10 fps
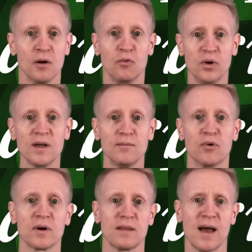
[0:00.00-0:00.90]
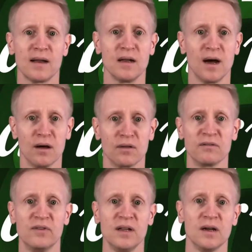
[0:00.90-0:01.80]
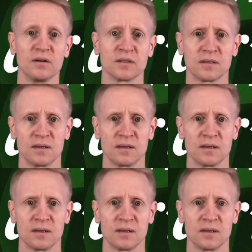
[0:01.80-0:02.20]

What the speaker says: We'll get more to that in other videos.